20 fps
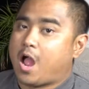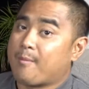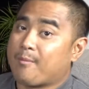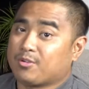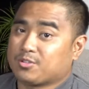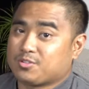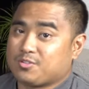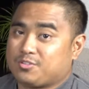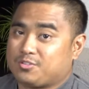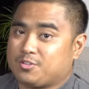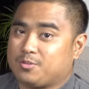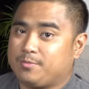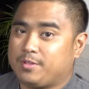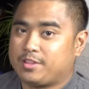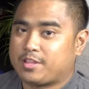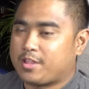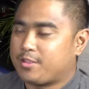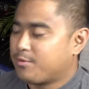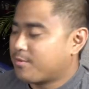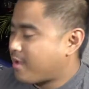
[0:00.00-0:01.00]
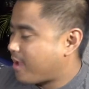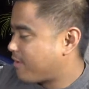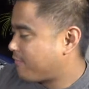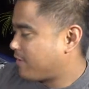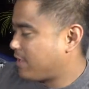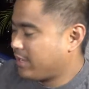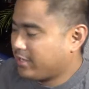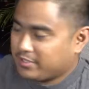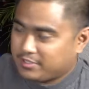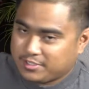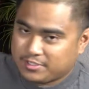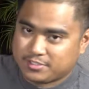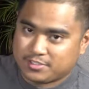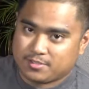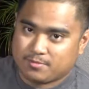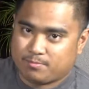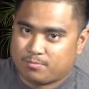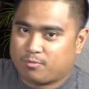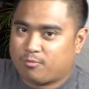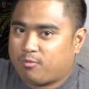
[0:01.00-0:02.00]
I'm also assuming that you have a
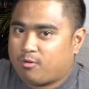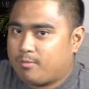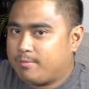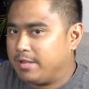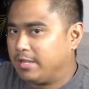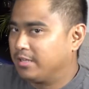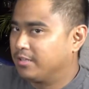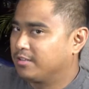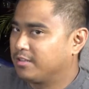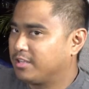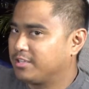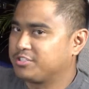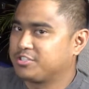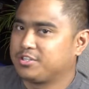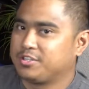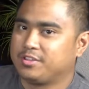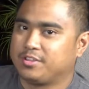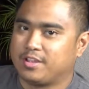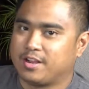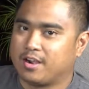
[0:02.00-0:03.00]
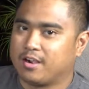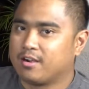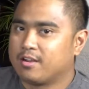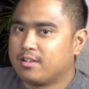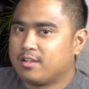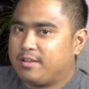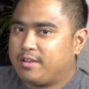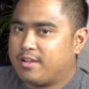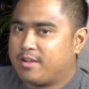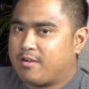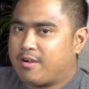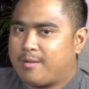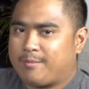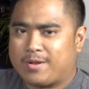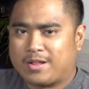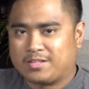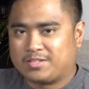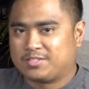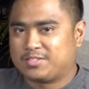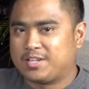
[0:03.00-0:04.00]
decent performing clutch in there. Now I'm
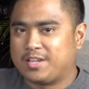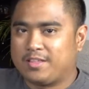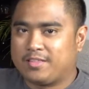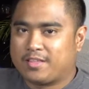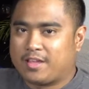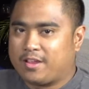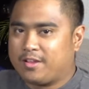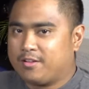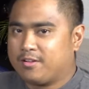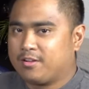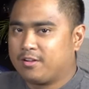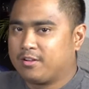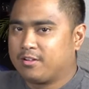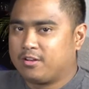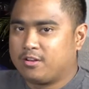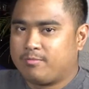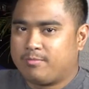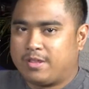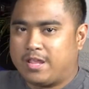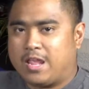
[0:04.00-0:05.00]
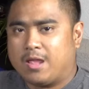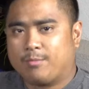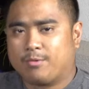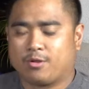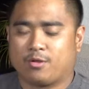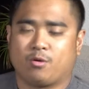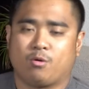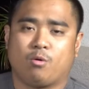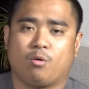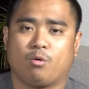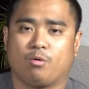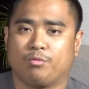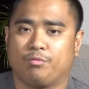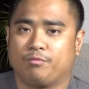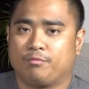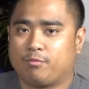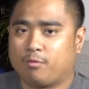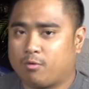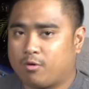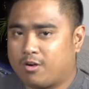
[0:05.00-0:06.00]
not saying that you're going to be able to hold
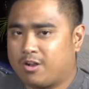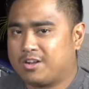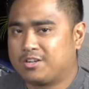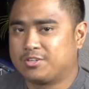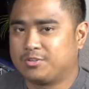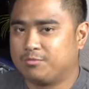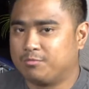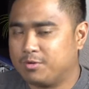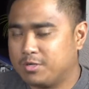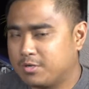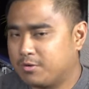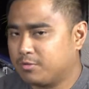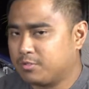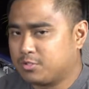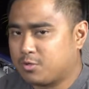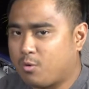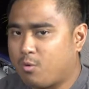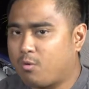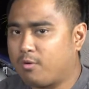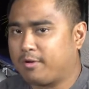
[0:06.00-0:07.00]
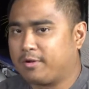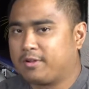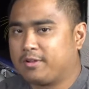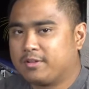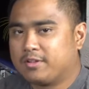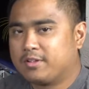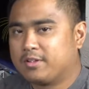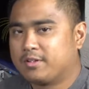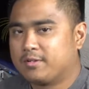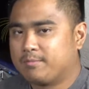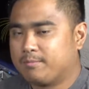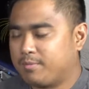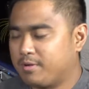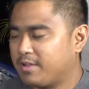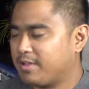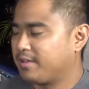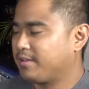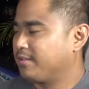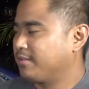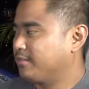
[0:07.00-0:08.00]
400 wheel torque
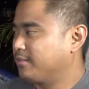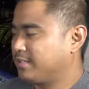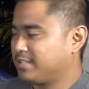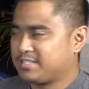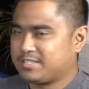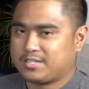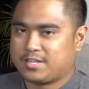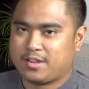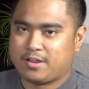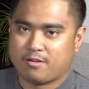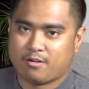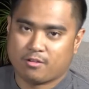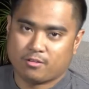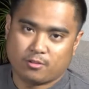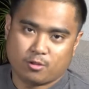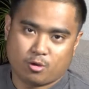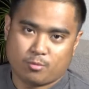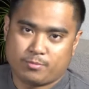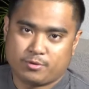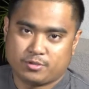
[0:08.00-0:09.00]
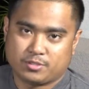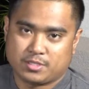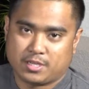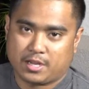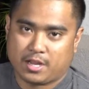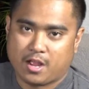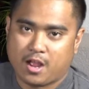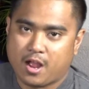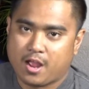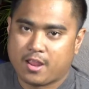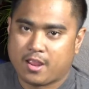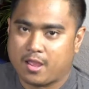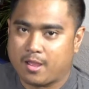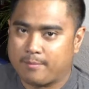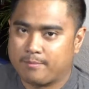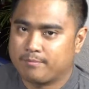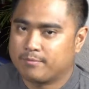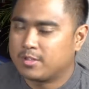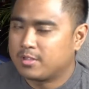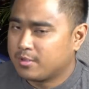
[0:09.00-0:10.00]
but let's say you're on low boost like I
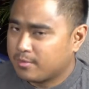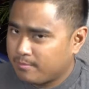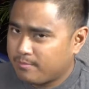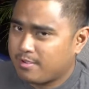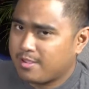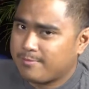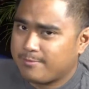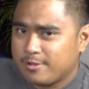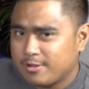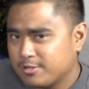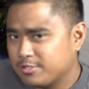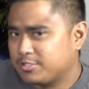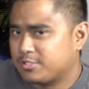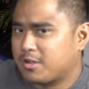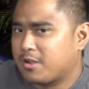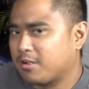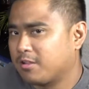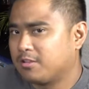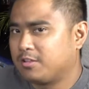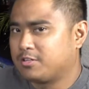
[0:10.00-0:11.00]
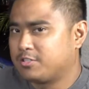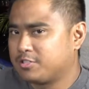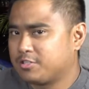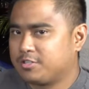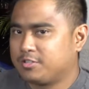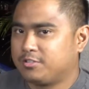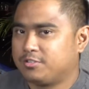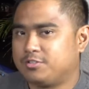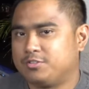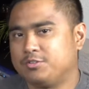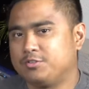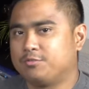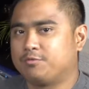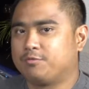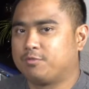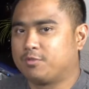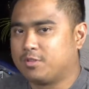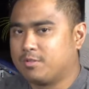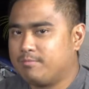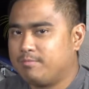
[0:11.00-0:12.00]
am, maybe your stock clutch could do
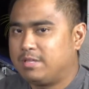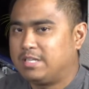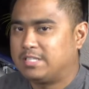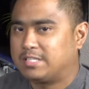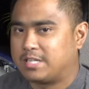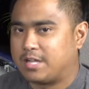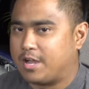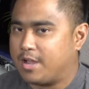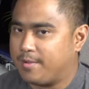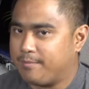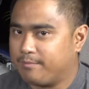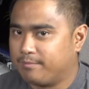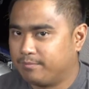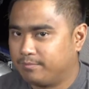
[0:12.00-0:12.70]
for the meantime.